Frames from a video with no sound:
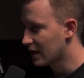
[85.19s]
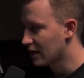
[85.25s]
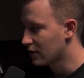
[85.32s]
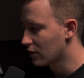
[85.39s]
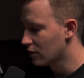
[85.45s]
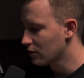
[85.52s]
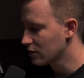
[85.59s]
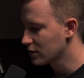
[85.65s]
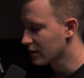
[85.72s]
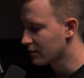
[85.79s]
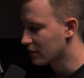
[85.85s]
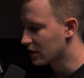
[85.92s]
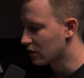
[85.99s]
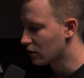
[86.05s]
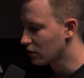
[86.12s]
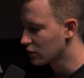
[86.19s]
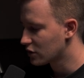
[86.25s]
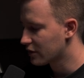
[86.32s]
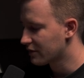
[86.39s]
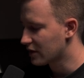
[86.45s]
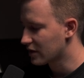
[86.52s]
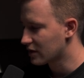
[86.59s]
and also I'm gonna hold
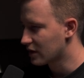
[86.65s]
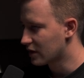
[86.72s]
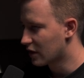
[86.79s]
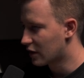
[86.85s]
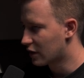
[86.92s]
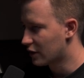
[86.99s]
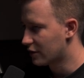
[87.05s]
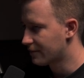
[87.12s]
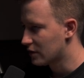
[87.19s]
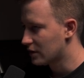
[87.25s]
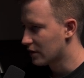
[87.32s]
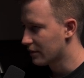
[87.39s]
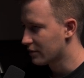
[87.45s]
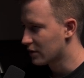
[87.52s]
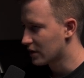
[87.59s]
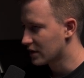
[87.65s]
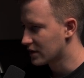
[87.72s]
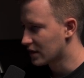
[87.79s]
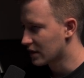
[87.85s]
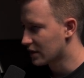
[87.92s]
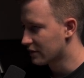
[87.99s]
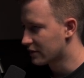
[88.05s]
shift and click R. Now I'm gonna
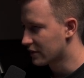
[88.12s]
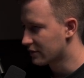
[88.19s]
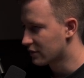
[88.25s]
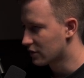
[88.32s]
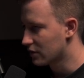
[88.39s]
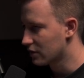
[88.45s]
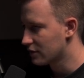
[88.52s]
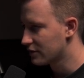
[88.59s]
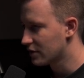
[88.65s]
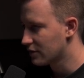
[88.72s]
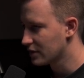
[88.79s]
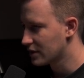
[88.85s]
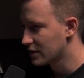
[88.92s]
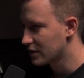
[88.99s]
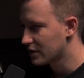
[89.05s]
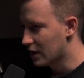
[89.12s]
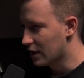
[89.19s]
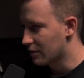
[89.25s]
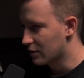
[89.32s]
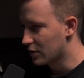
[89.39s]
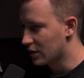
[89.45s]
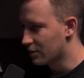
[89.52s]
set a keyframe for all of those,
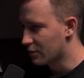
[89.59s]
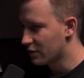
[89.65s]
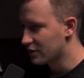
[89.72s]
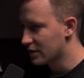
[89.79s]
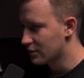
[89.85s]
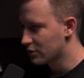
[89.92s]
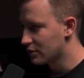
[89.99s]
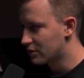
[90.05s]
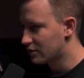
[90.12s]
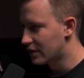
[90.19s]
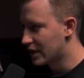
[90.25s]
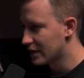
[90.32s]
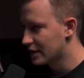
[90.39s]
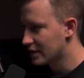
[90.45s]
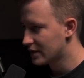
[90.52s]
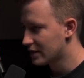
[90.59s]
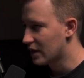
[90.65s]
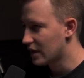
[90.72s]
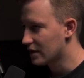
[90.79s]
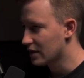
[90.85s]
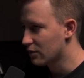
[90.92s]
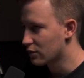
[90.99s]
I'm gonna move them to the right,
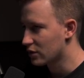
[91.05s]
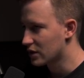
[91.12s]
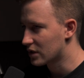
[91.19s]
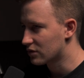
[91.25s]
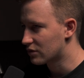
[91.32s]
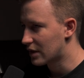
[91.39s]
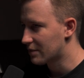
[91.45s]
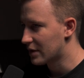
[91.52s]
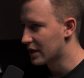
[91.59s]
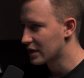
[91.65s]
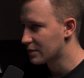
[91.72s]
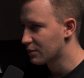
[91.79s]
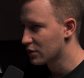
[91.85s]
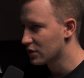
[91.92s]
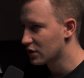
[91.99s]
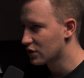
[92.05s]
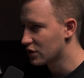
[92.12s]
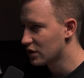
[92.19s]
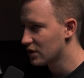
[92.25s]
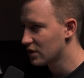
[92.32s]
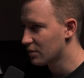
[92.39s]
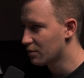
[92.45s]
and then we're gonna grab X
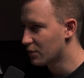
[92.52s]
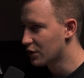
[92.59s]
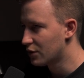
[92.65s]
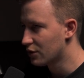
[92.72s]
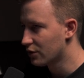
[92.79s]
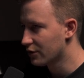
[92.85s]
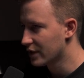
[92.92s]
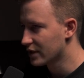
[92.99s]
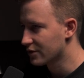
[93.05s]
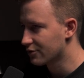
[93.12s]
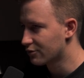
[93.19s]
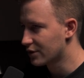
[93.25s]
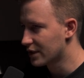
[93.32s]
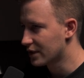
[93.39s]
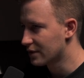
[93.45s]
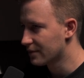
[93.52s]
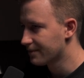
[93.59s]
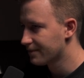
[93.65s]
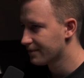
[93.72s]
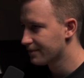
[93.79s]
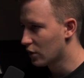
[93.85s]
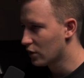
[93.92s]
position beyond the screen.
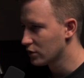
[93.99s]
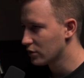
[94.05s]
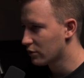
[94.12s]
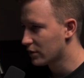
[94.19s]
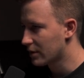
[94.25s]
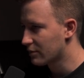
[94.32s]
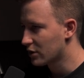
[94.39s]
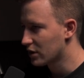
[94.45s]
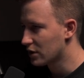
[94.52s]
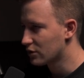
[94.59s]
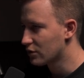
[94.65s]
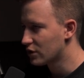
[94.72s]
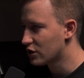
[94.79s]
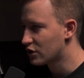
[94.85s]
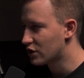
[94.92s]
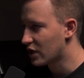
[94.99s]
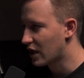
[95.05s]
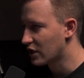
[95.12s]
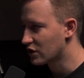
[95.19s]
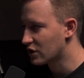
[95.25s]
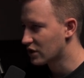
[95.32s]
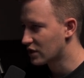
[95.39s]
Also what I'm gonna do is
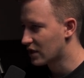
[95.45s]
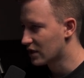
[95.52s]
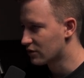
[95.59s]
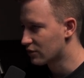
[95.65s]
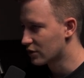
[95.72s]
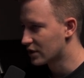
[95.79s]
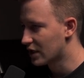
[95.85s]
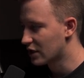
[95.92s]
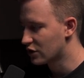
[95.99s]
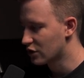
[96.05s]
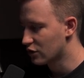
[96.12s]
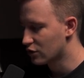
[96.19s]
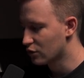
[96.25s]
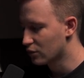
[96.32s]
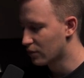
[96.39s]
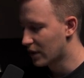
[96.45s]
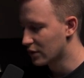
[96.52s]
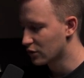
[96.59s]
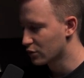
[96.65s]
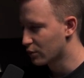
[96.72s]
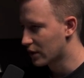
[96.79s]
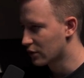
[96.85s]
change the rotation to
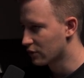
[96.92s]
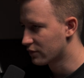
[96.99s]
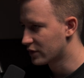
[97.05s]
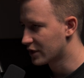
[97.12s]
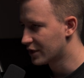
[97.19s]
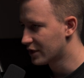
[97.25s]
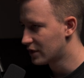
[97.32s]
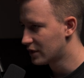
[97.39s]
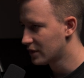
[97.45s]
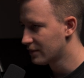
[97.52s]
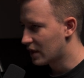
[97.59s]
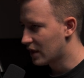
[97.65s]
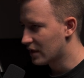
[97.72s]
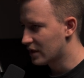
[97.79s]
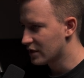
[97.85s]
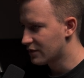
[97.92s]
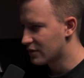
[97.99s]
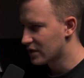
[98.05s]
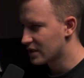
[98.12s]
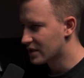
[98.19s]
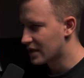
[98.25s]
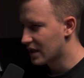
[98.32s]
minus 1 over here. And as
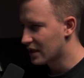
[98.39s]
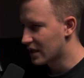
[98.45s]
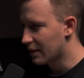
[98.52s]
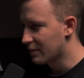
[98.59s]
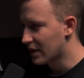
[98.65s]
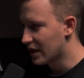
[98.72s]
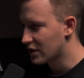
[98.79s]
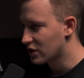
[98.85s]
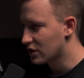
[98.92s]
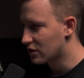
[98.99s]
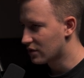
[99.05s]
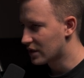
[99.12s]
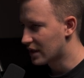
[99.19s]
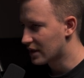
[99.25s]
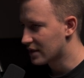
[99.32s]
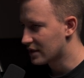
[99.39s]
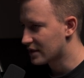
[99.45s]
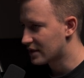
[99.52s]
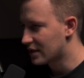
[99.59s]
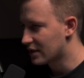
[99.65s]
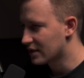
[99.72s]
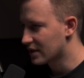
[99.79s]
for the scale, I'm actually gonna
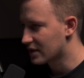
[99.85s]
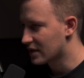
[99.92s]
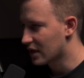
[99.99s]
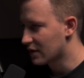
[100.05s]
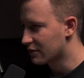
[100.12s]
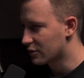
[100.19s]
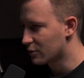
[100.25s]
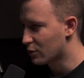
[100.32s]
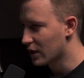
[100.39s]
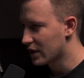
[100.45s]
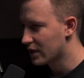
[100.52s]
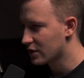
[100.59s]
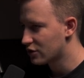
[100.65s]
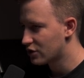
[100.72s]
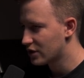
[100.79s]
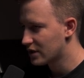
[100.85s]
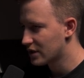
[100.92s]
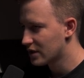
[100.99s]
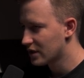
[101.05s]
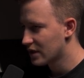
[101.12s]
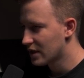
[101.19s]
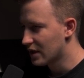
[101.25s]
start the scale from 100,
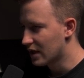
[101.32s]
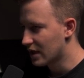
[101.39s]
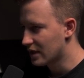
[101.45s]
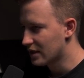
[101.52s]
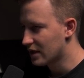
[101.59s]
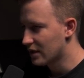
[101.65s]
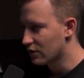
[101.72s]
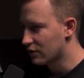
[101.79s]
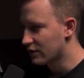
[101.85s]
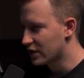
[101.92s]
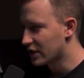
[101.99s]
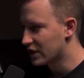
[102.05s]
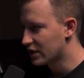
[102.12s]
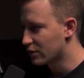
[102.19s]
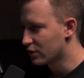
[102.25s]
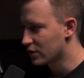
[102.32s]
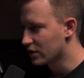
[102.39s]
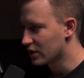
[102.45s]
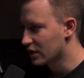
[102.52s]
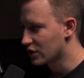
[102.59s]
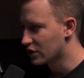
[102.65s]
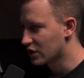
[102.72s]
and then over here we're
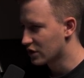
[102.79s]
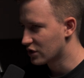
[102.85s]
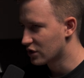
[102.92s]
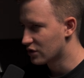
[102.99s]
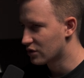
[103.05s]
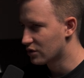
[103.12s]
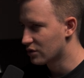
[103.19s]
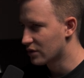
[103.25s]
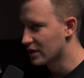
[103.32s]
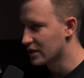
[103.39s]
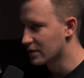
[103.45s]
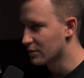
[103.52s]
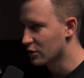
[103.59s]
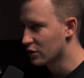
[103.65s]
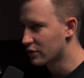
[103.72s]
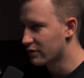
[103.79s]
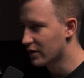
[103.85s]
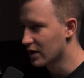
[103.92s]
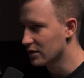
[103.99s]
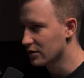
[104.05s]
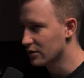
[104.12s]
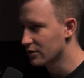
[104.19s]
gonna change it to a smaller
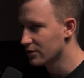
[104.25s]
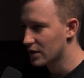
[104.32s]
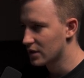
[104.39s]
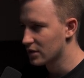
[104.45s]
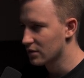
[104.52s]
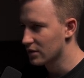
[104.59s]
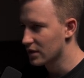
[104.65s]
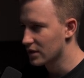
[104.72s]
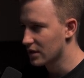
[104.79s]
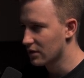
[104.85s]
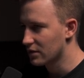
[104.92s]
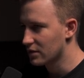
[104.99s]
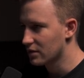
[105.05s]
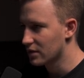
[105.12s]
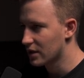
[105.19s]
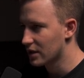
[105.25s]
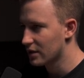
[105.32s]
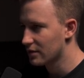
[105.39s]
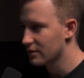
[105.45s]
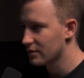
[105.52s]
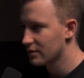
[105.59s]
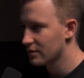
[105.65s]
value. Okay, so that's how it's looking.